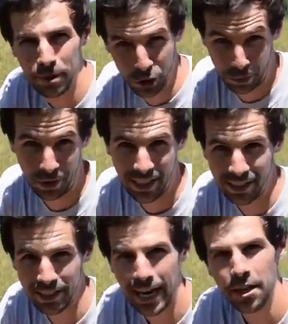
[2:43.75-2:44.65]
pitcher
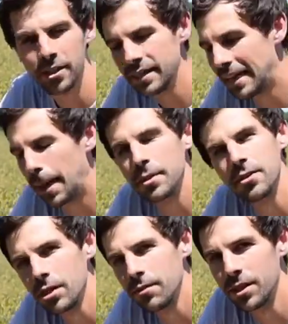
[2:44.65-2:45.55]
plants and how they're adapted to
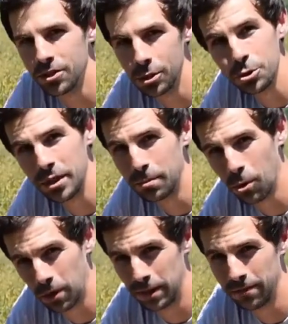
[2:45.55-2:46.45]
live in this
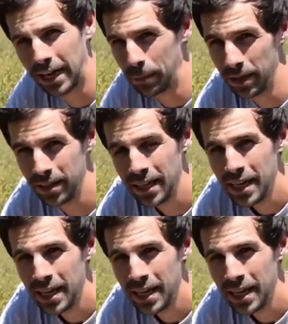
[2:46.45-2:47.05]
nutrient-poor environment.